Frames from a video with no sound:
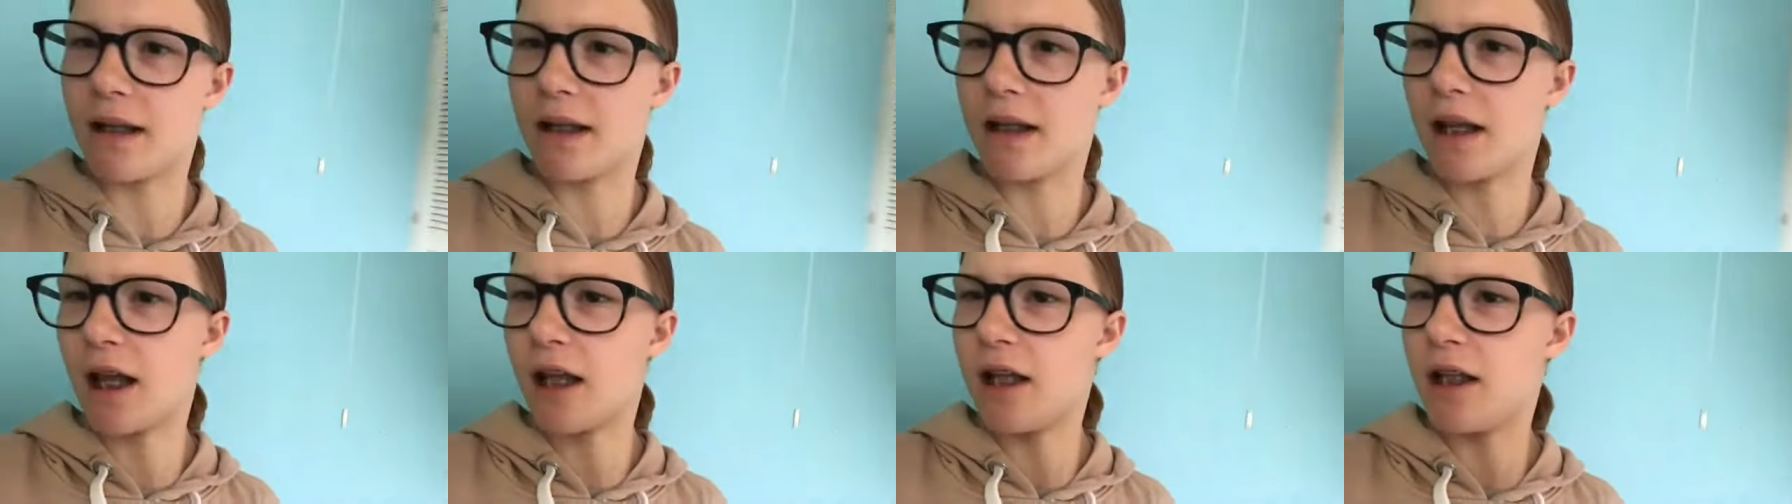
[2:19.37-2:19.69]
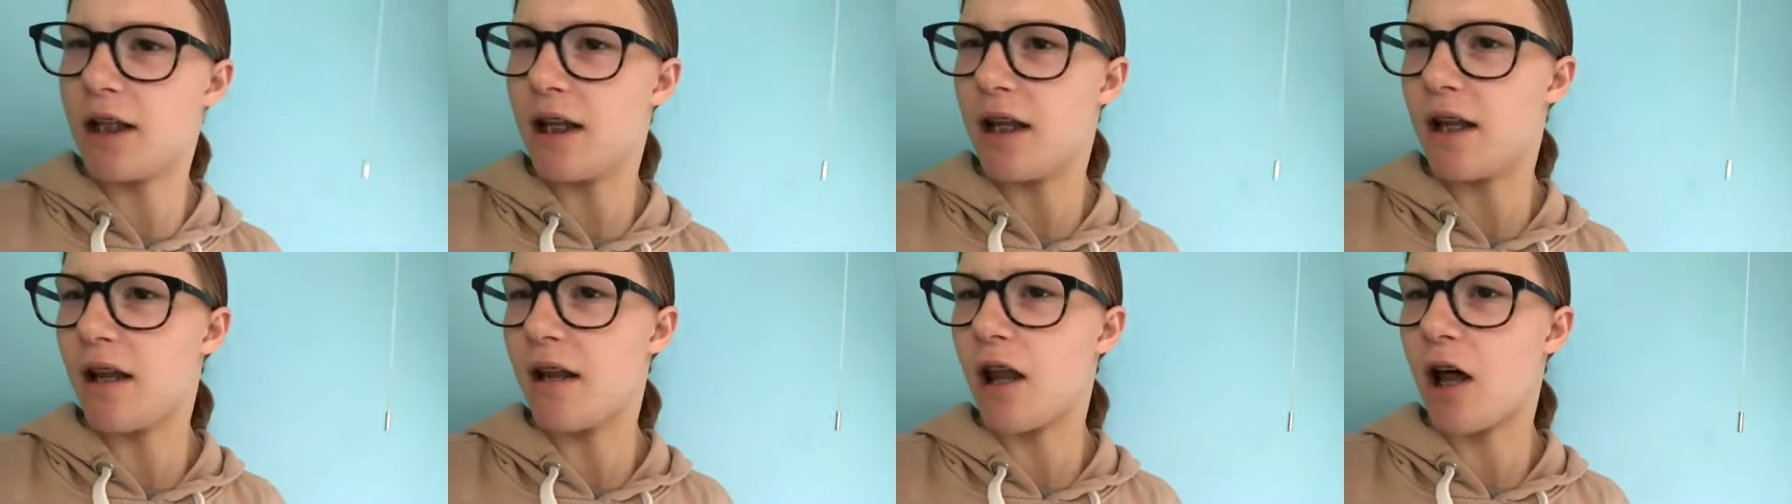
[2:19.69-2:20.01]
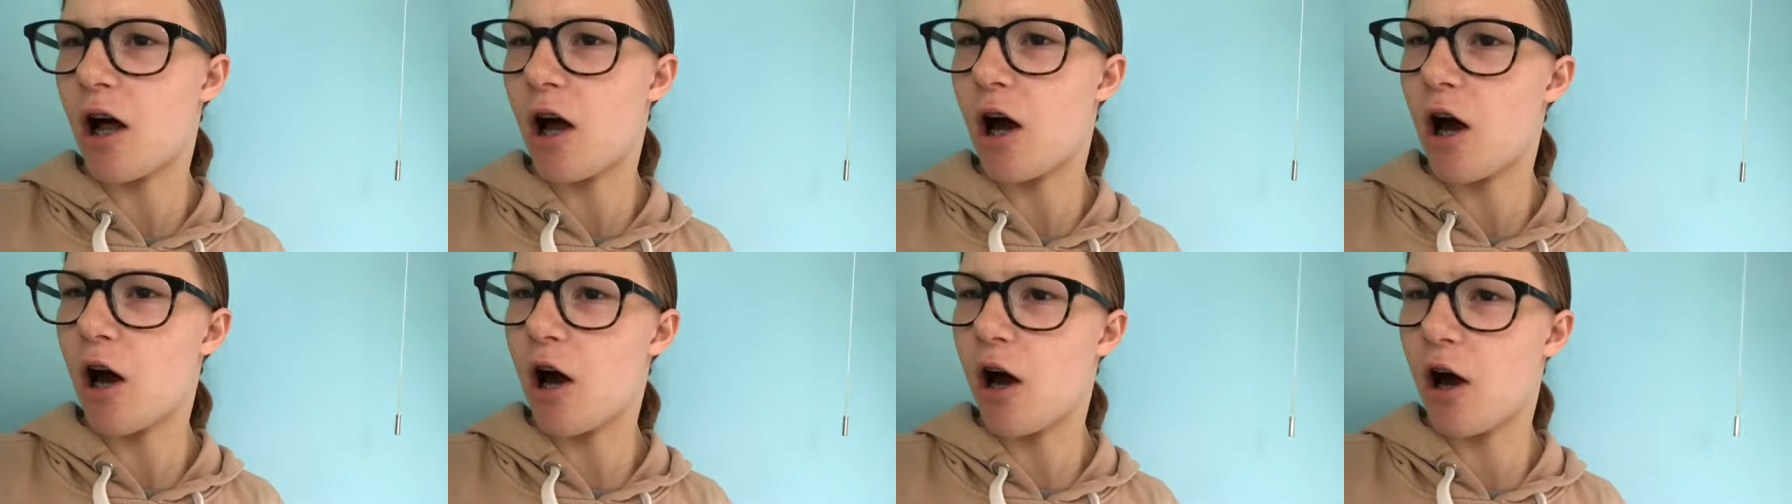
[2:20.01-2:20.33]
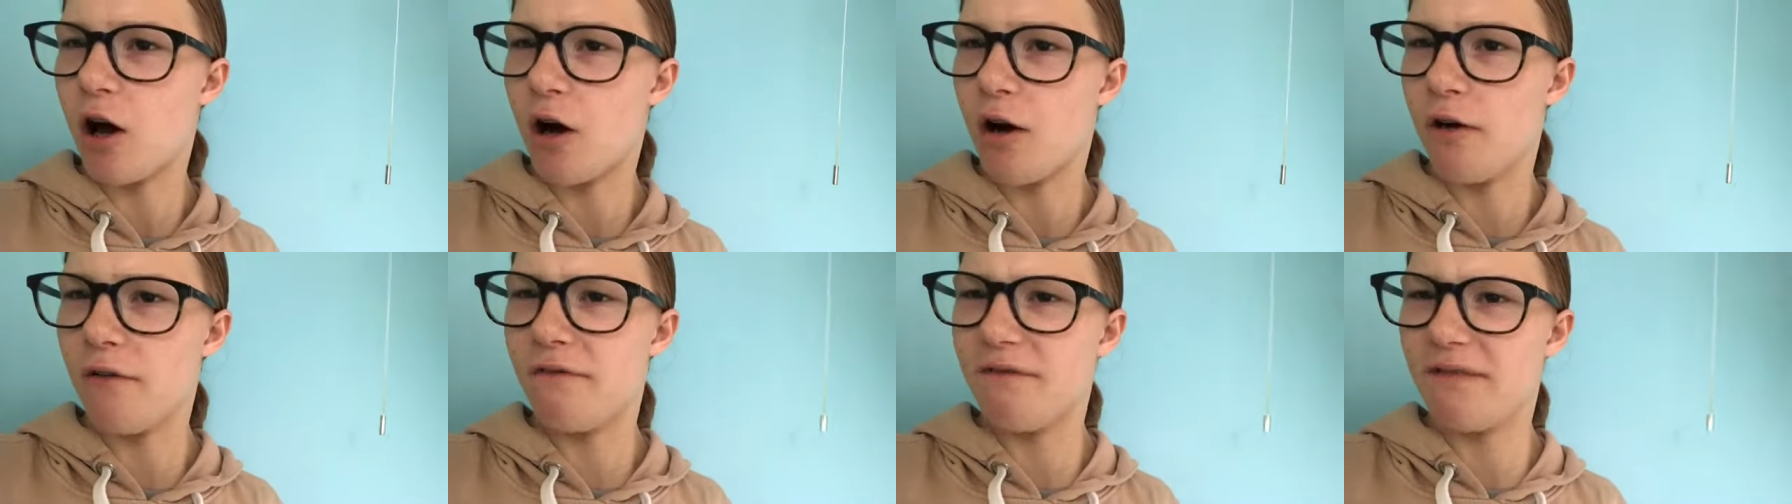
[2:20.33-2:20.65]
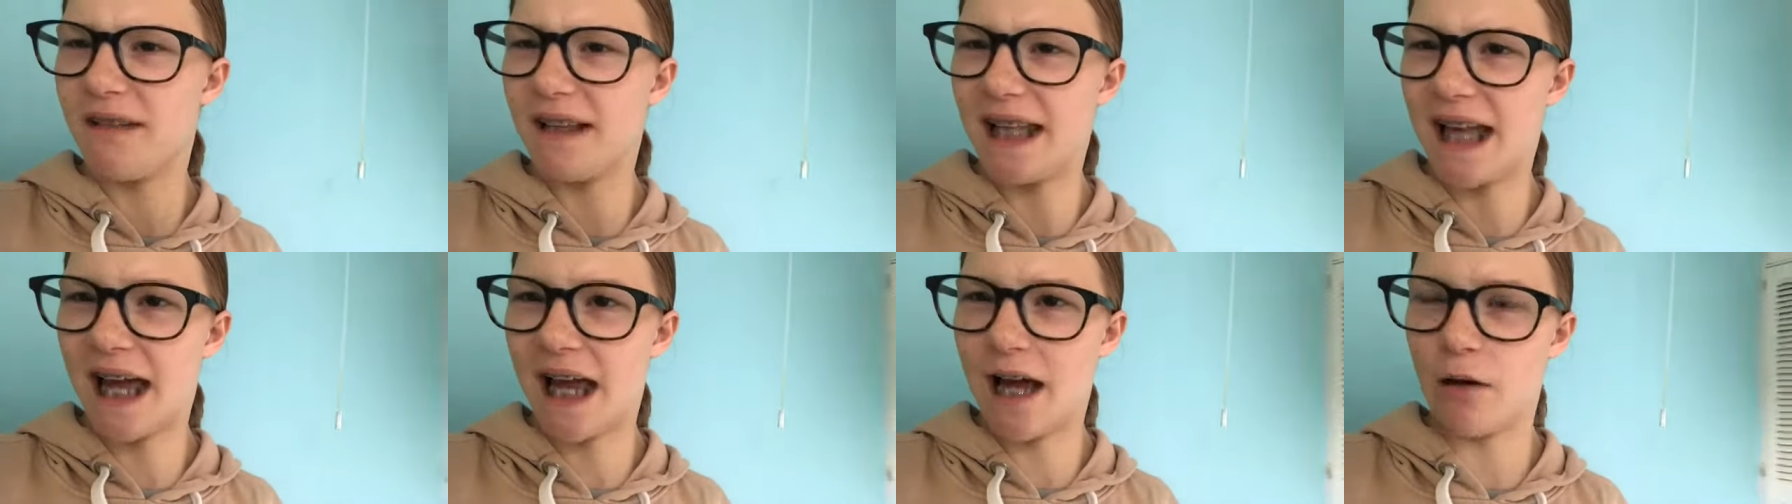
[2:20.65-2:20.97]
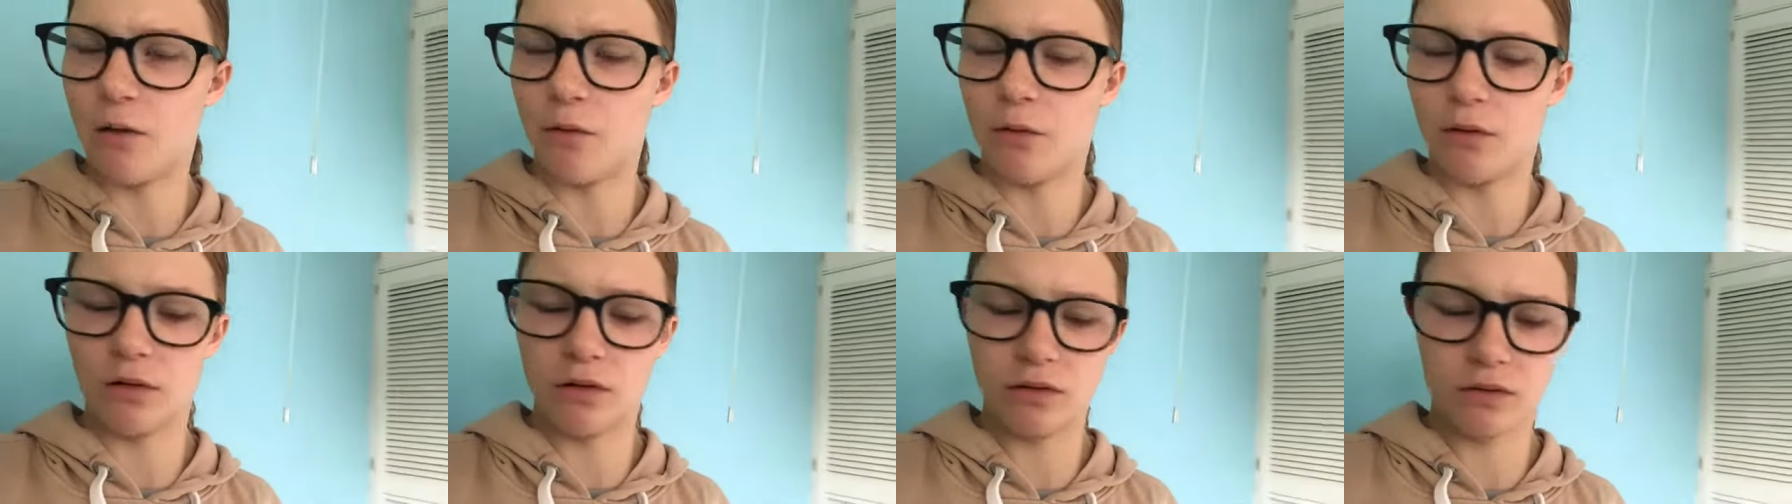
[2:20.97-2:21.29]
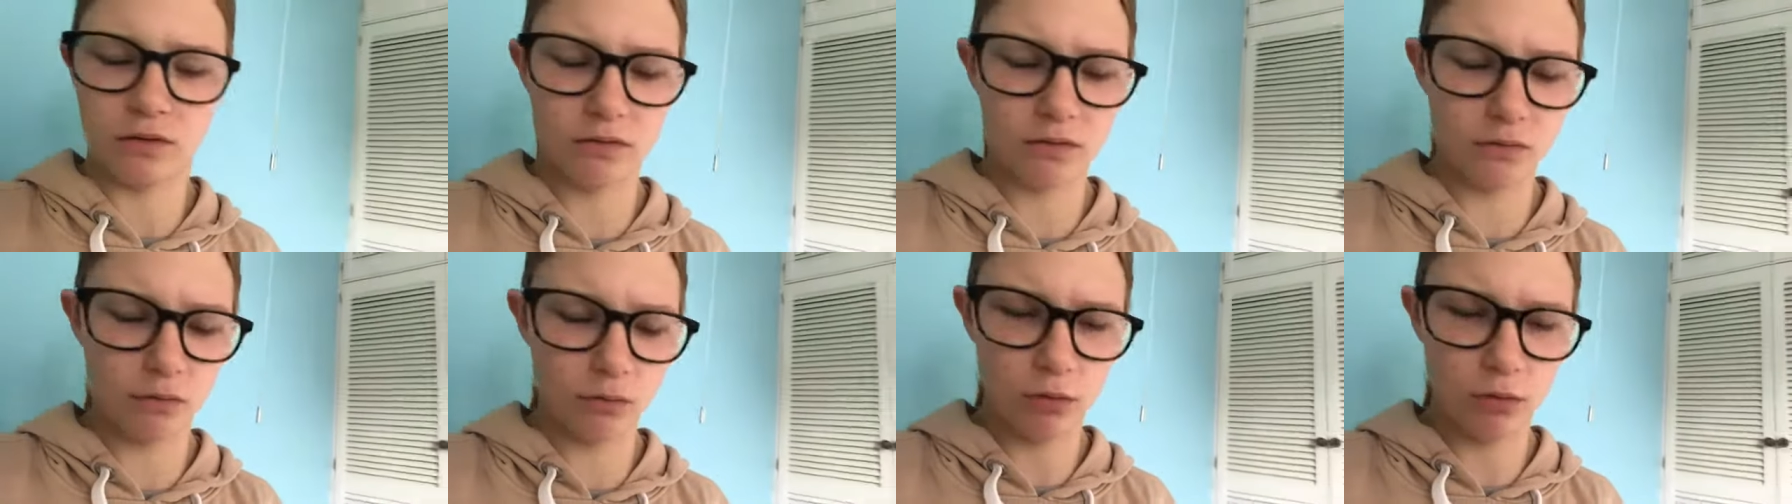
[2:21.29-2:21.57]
like another half an hour,